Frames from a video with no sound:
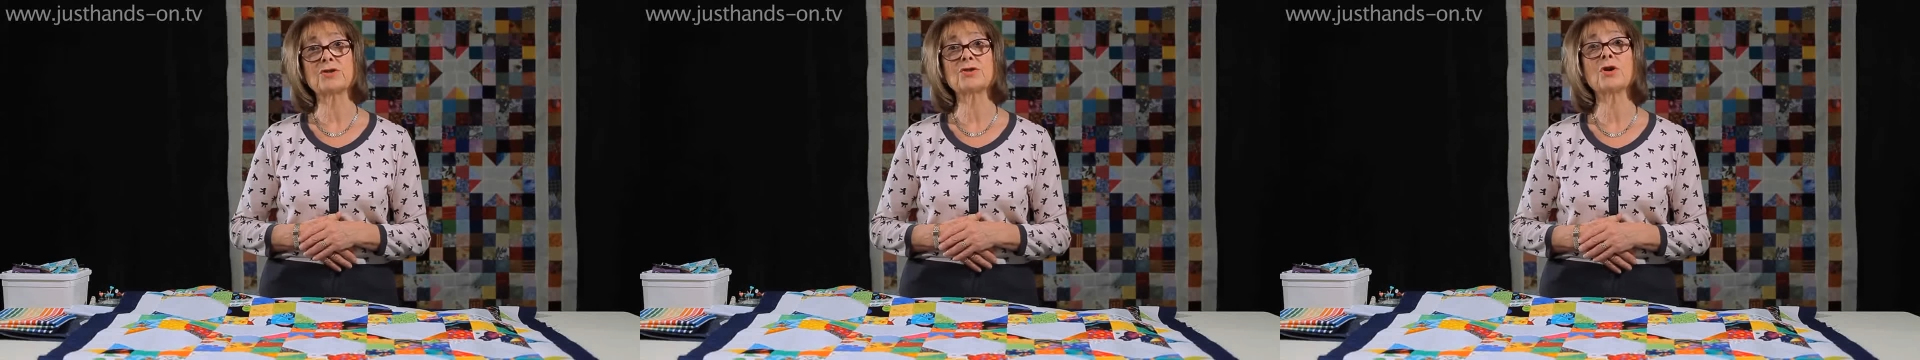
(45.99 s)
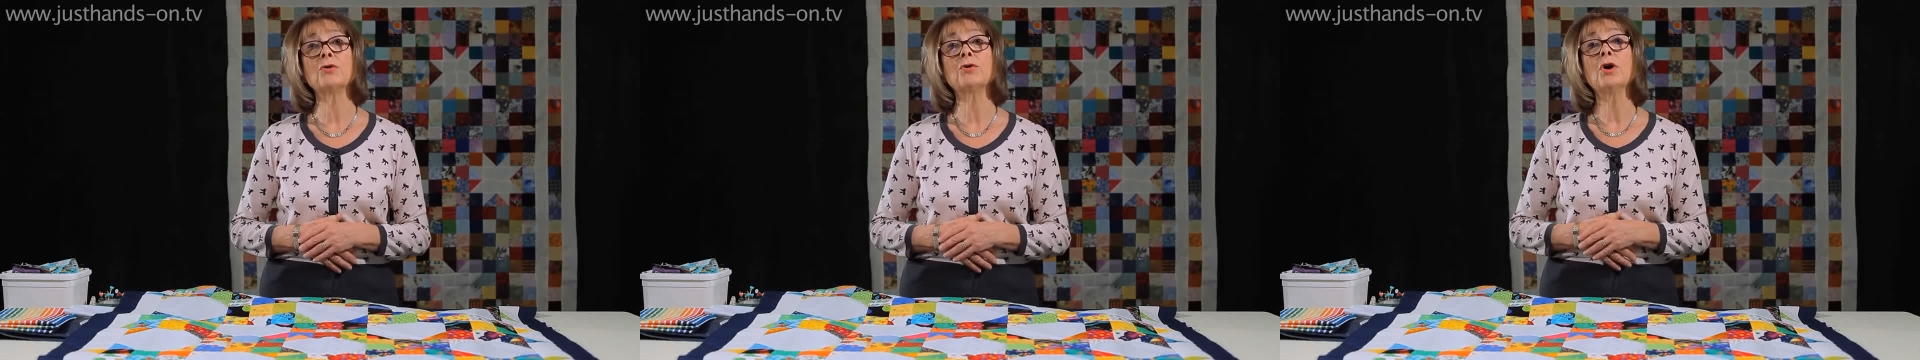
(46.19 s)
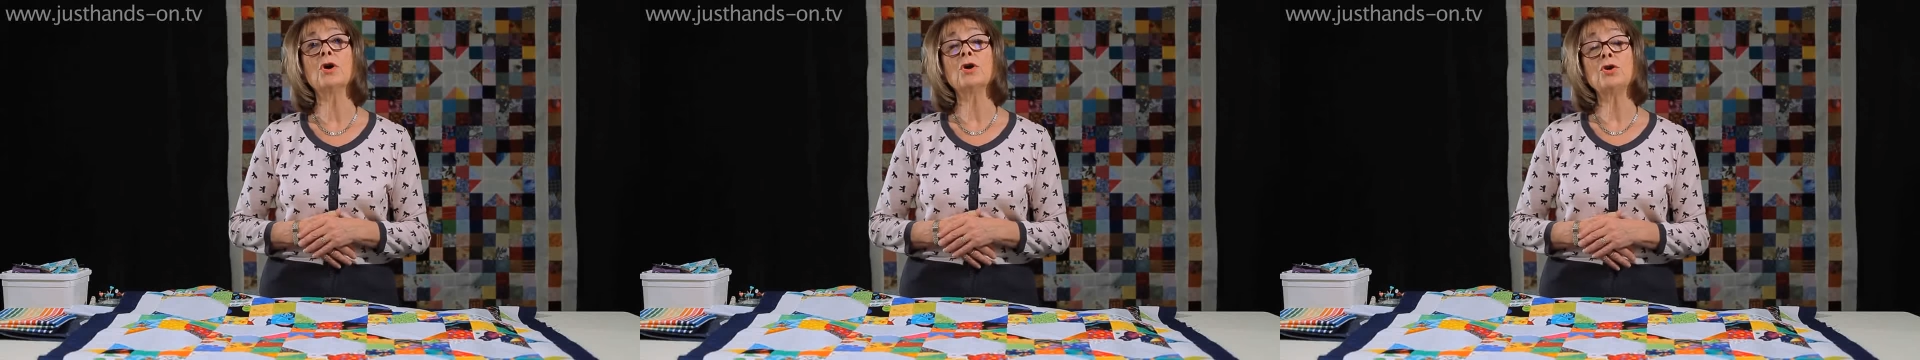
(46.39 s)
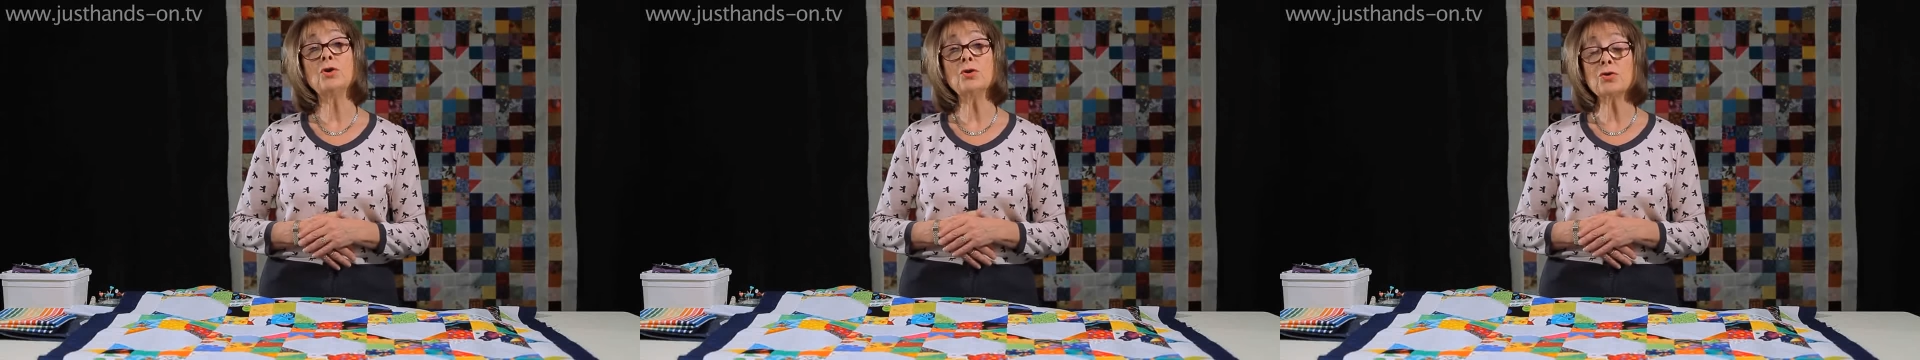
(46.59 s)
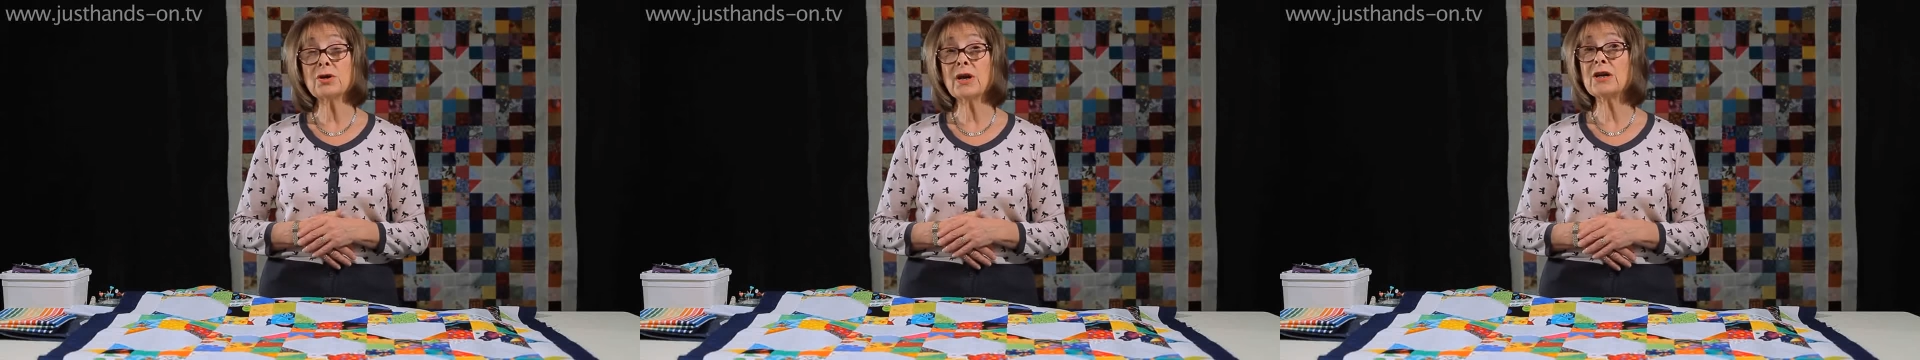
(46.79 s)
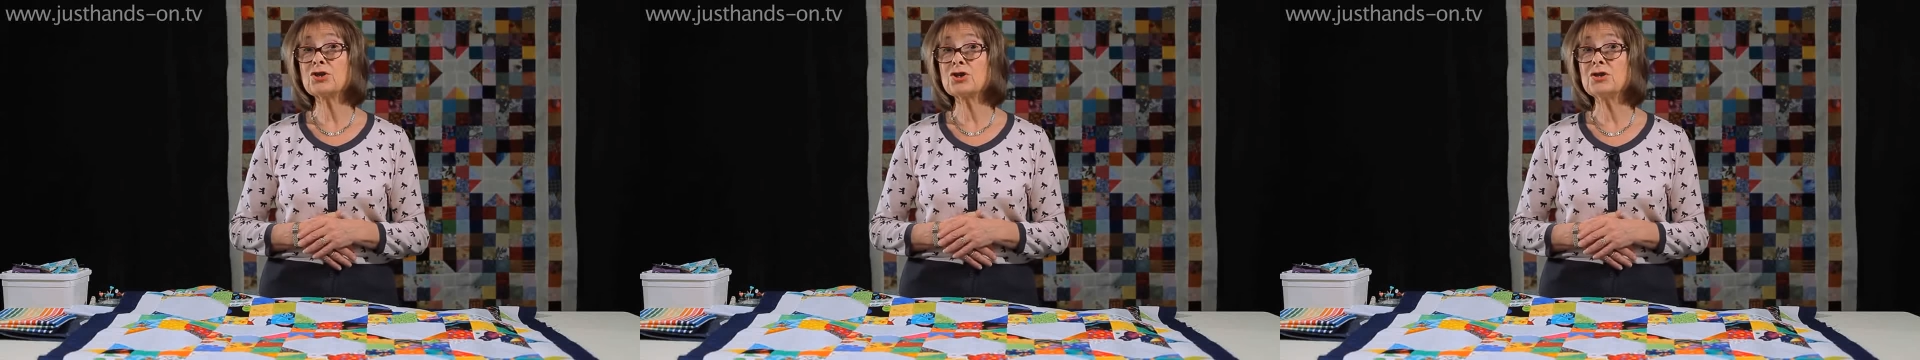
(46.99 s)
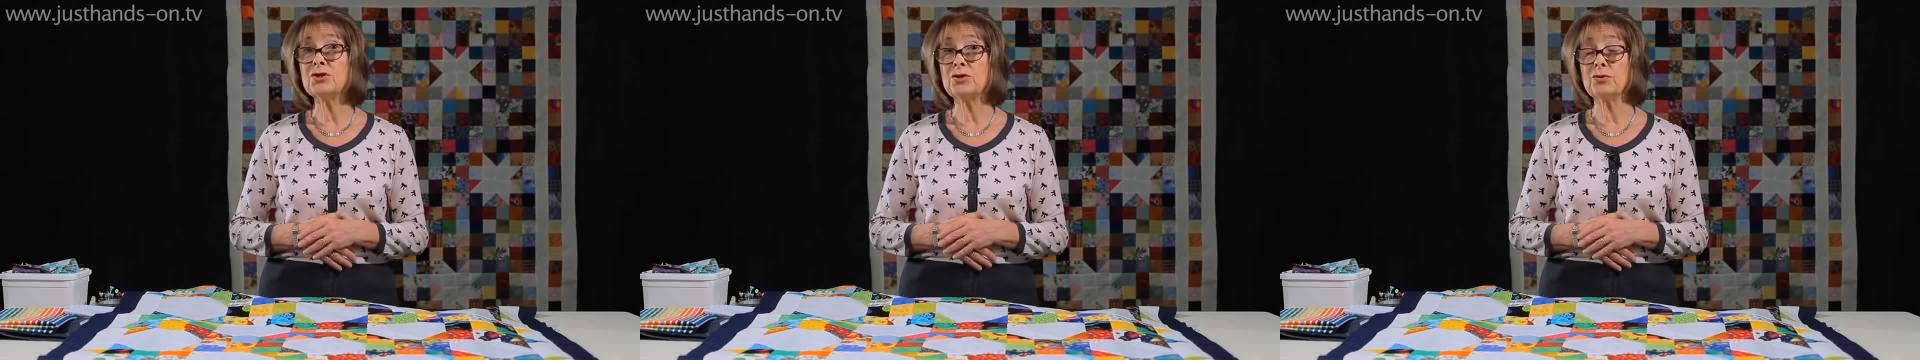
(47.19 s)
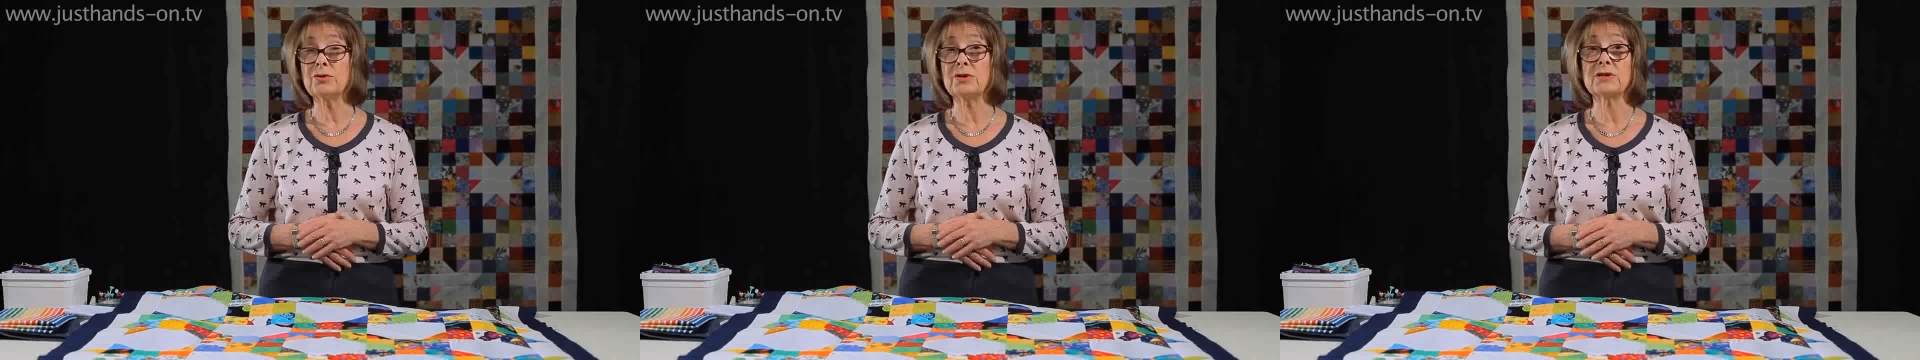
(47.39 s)
So you could actually
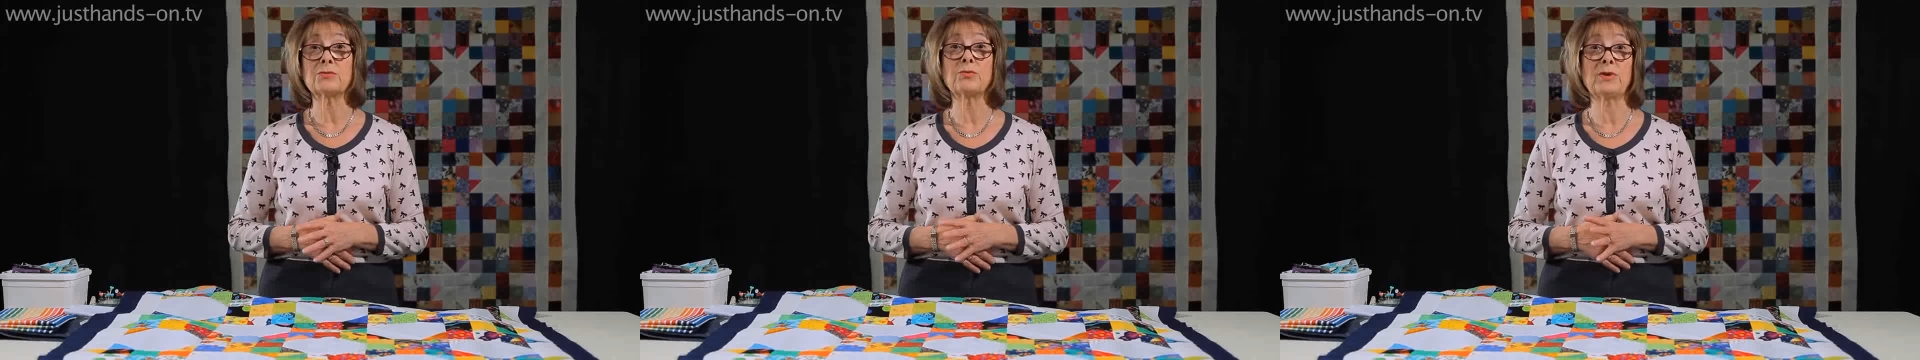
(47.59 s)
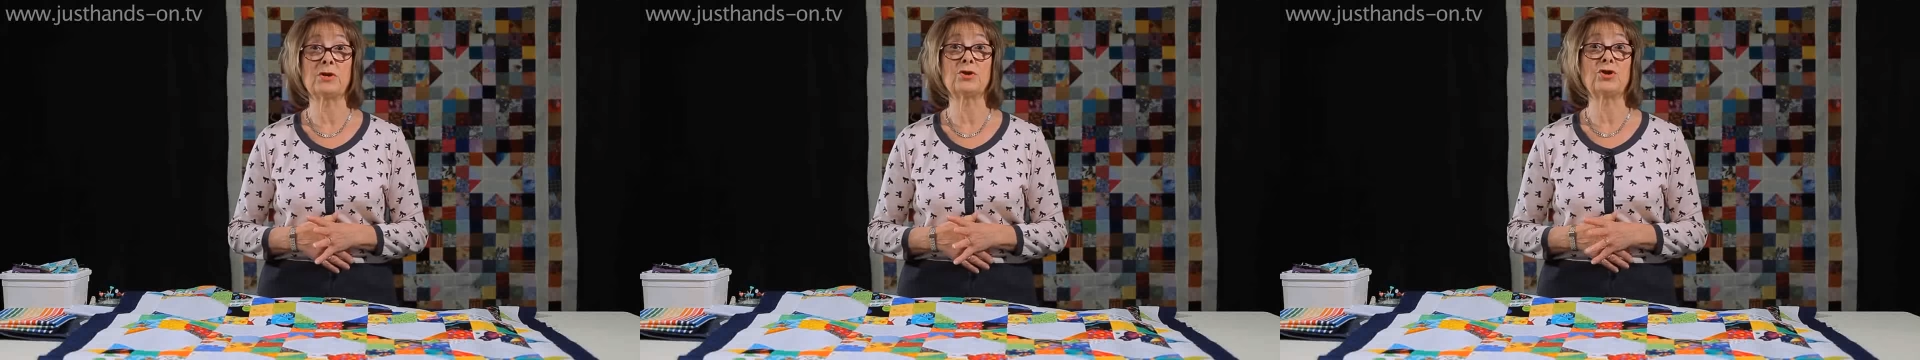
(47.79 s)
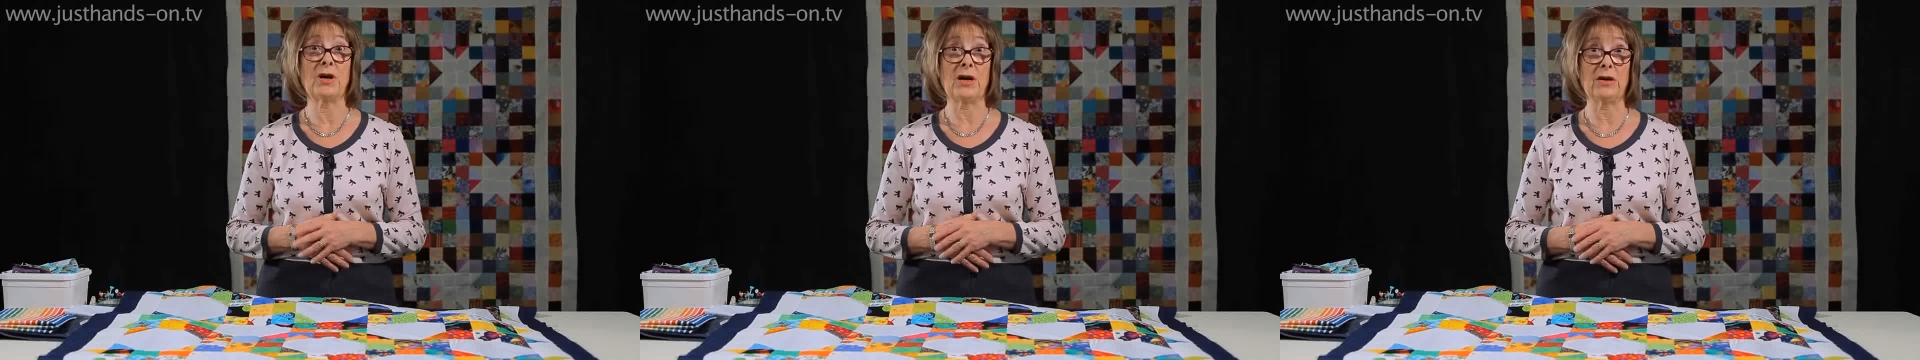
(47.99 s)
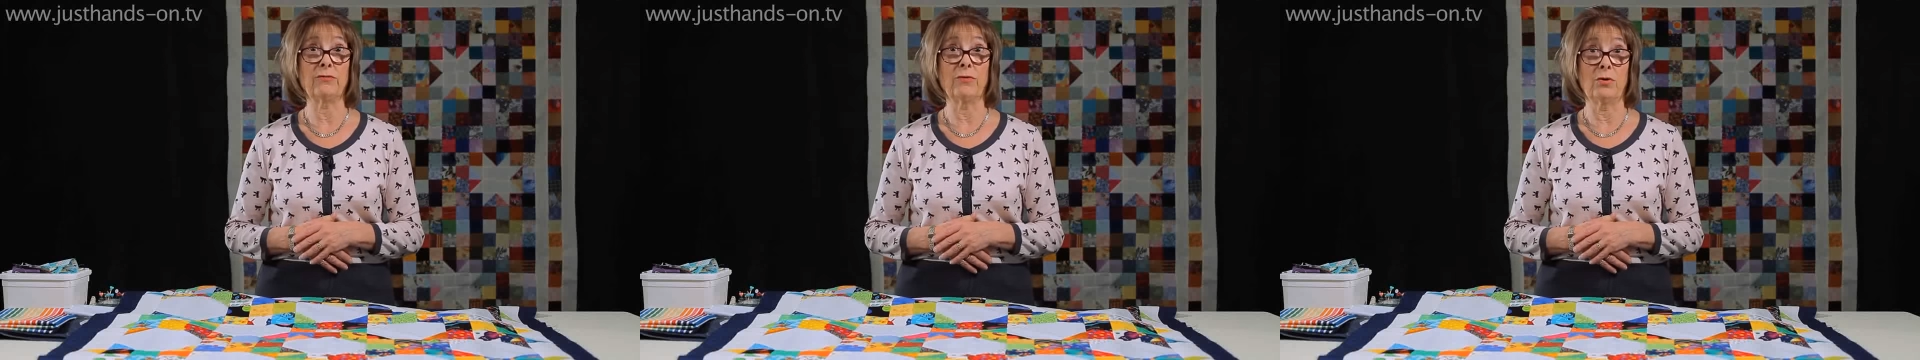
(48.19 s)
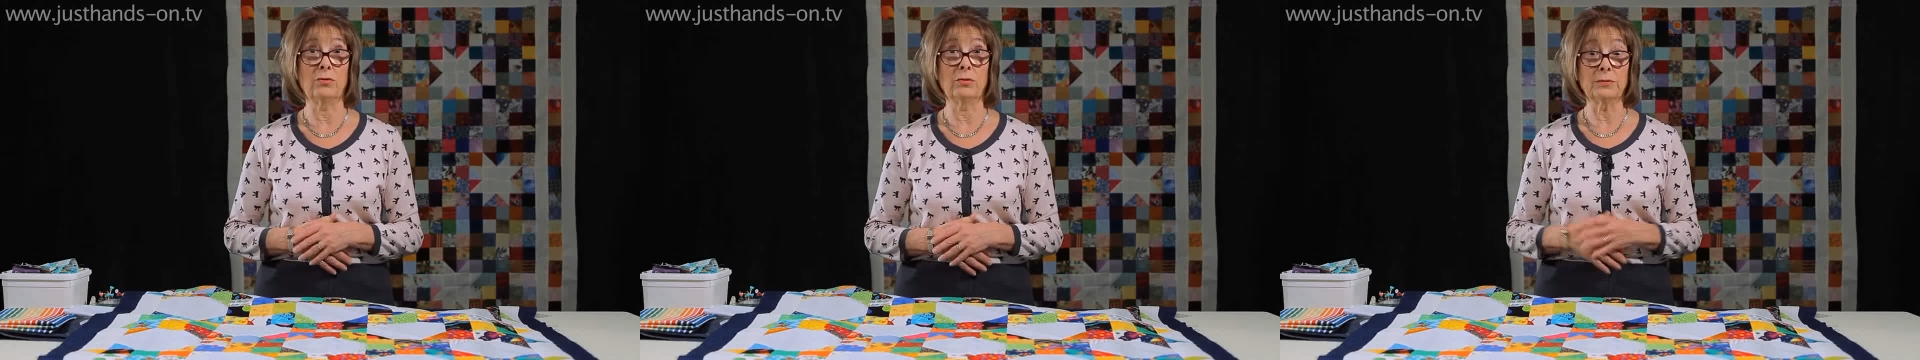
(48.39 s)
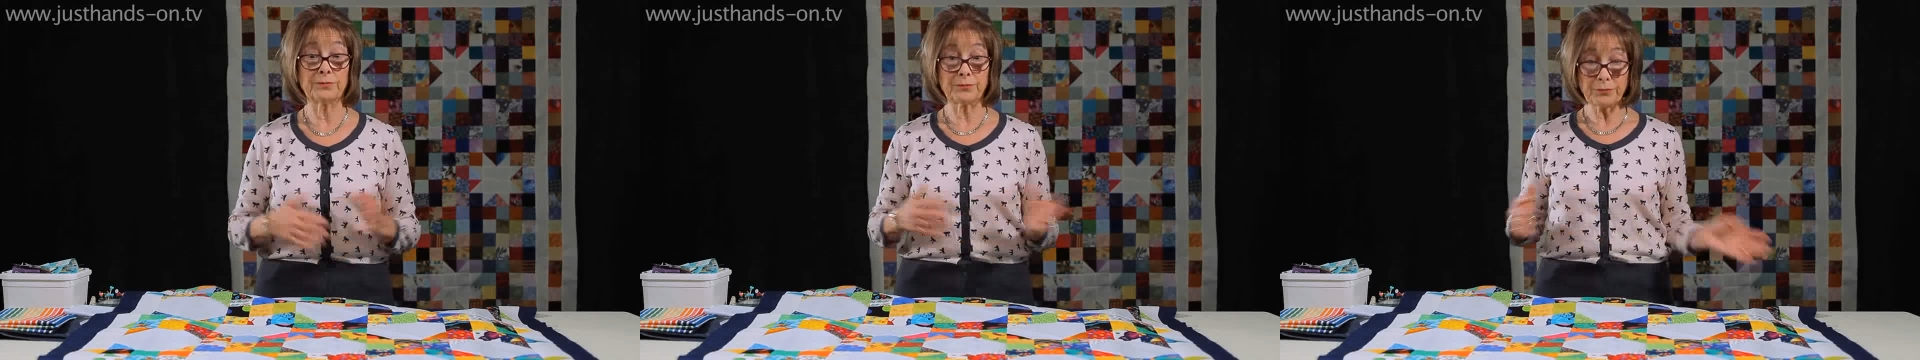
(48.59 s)
do this with a jelly roll,